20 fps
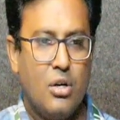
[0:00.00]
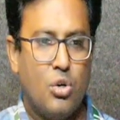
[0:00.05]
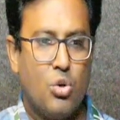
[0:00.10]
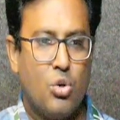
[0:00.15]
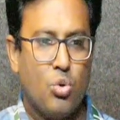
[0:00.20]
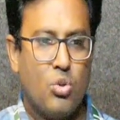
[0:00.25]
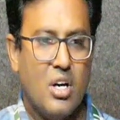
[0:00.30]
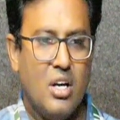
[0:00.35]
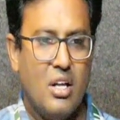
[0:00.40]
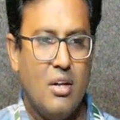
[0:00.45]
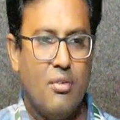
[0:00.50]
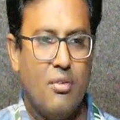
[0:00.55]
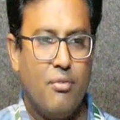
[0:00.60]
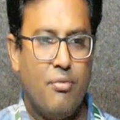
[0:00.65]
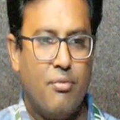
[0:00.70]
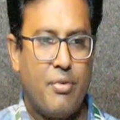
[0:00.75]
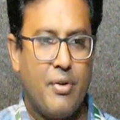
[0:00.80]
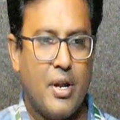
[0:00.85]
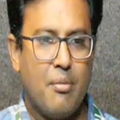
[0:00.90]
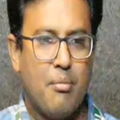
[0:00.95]
to the
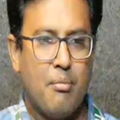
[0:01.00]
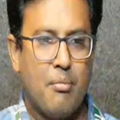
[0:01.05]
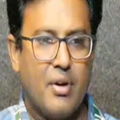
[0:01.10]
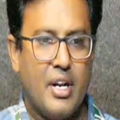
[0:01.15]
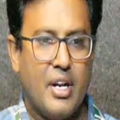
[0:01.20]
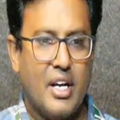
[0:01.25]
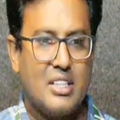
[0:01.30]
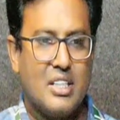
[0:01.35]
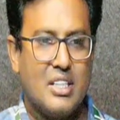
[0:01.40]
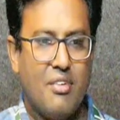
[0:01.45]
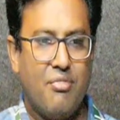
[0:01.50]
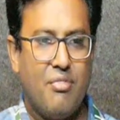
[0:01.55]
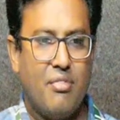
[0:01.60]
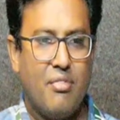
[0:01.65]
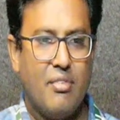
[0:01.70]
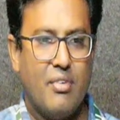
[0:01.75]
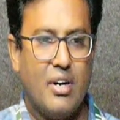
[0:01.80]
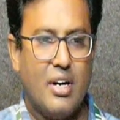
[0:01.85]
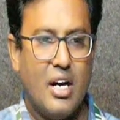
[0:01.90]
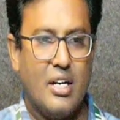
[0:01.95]
frame. Next
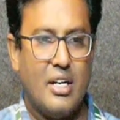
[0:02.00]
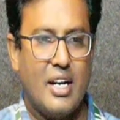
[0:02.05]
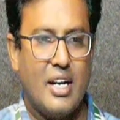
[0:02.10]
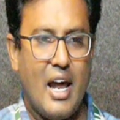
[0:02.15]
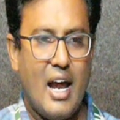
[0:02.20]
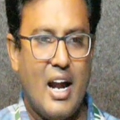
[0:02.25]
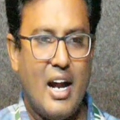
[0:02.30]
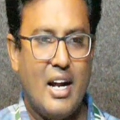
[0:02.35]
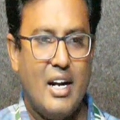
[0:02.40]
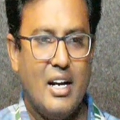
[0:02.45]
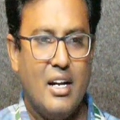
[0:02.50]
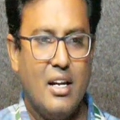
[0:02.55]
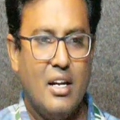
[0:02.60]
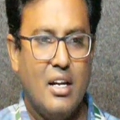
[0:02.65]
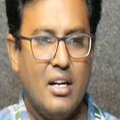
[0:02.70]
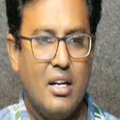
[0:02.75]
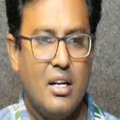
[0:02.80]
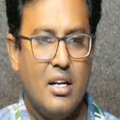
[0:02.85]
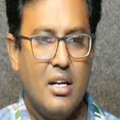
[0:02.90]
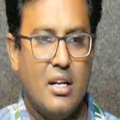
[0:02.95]
f.add
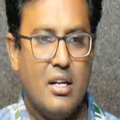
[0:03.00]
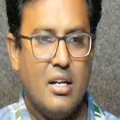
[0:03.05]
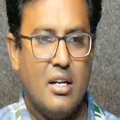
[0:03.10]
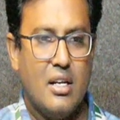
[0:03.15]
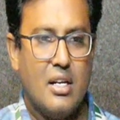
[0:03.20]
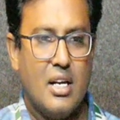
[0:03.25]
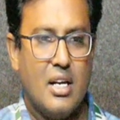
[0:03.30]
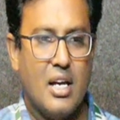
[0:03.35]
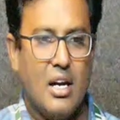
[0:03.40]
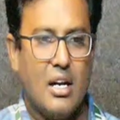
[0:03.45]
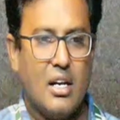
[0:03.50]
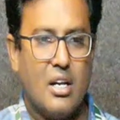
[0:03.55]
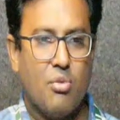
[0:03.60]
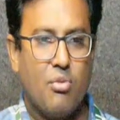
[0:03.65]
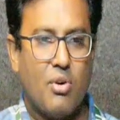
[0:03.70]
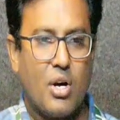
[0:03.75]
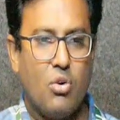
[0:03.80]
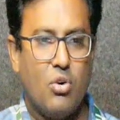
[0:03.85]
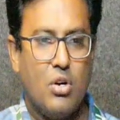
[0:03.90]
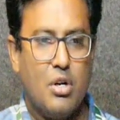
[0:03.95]
l, you
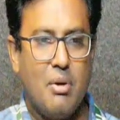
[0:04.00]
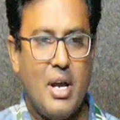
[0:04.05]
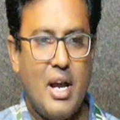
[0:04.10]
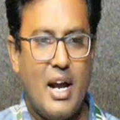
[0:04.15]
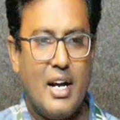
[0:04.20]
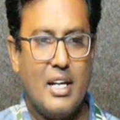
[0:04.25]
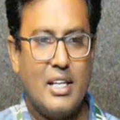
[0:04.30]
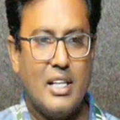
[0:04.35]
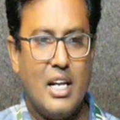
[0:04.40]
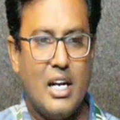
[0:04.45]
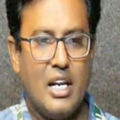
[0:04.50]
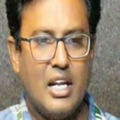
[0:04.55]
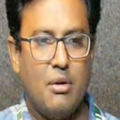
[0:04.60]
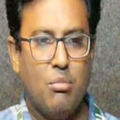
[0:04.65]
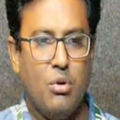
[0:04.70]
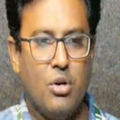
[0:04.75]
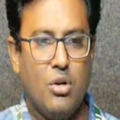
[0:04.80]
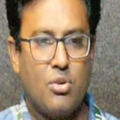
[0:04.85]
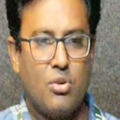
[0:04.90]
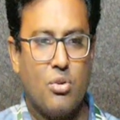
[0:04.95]
are going to be adding the
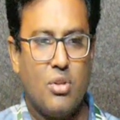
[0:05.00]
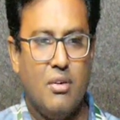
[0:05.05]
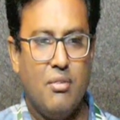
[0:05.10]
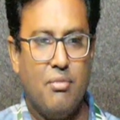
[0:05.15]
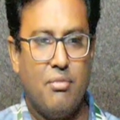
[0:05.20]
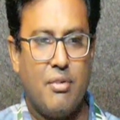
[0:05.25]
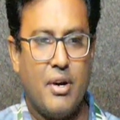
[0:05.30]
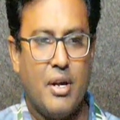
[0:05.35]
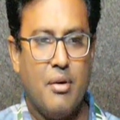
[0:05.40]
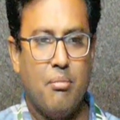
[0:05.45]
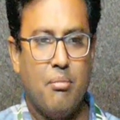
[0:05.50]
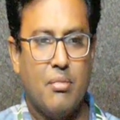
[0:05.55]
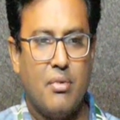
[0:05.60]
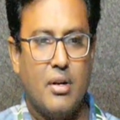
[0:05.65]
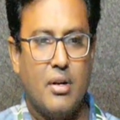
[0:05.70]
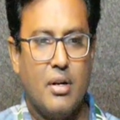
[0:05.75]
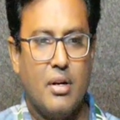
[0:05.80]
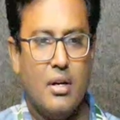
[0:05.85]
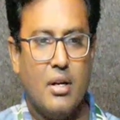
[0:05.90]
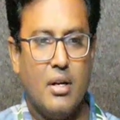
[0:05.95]
label to the frame.
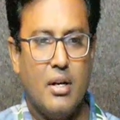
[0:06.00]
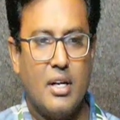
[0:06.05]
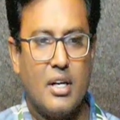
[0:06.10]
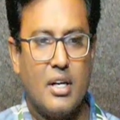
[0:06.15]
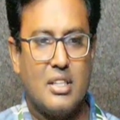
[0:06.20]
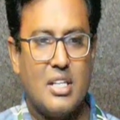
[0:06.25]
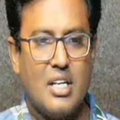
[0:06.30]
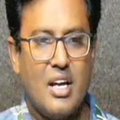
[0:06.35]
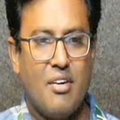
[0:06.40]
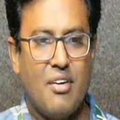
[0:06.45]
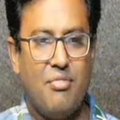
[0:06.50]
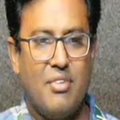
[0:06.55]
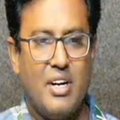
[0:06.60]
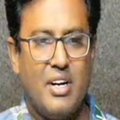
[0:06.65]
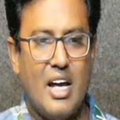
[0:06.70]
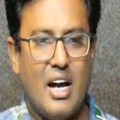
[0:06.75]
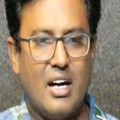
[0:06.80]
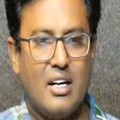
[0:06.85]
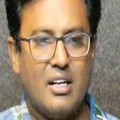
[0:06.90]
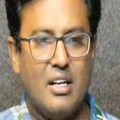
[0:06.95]
Next
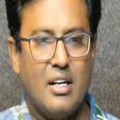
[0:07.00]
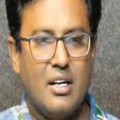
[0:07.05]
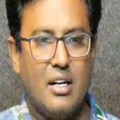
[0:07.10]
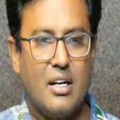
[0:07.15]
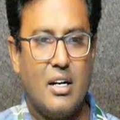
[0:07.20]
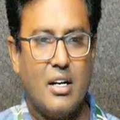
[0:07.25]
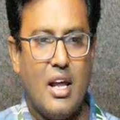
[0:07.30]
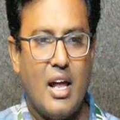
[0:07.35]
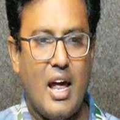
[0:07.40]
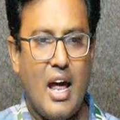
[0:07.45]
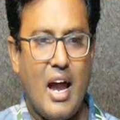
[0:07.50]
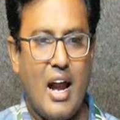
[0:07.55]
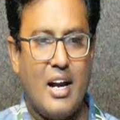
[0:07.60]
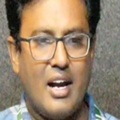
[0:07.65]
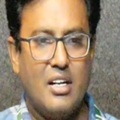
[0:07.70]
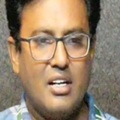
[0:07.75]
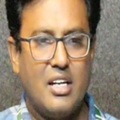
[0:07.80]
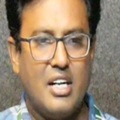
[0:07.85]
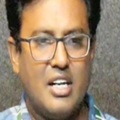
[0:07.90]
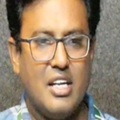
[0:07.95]

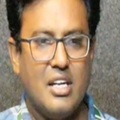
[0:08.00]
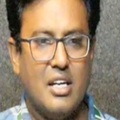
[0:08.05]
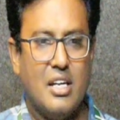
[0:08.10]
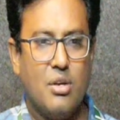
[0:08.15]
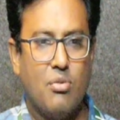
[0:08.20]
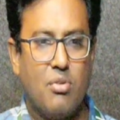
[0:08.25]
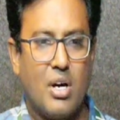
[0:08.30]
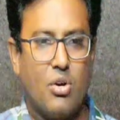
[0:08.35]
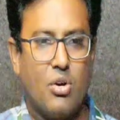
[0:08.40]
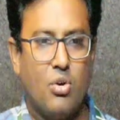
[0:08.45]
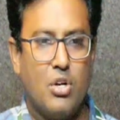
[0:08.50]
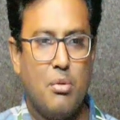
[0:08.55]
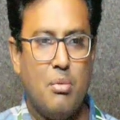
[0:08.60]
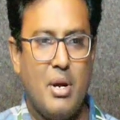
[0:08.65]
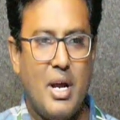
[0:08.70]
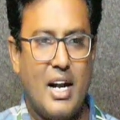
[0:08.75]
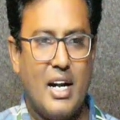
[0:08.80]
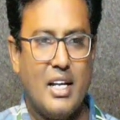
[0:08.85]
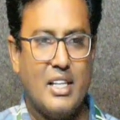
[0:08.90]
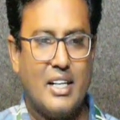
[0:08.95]
f.add t, you are going to be
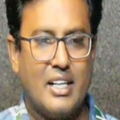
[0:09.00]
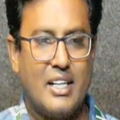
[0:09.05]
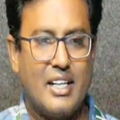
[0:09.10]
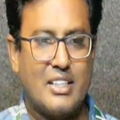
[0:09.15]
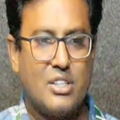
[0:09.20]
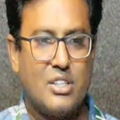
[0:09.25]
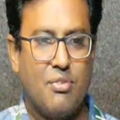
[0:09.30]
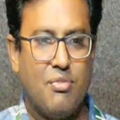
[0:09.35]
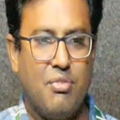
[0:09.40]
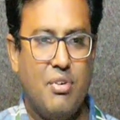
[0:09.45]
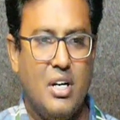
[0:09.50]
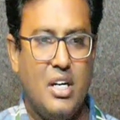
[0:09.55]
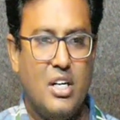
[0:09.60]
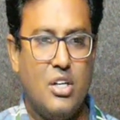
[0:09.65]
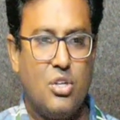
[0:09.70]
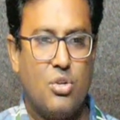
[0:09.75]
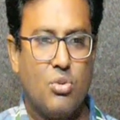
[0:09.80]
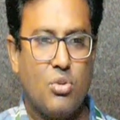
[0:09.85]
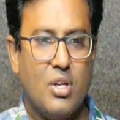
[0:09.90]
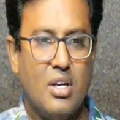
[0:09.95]
adding the text field
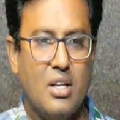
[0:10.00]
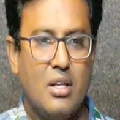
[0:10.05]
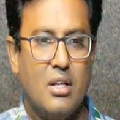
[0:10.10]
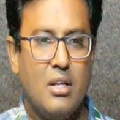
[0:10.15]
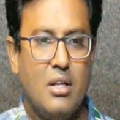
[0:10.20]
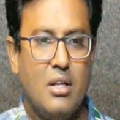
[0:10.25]
to the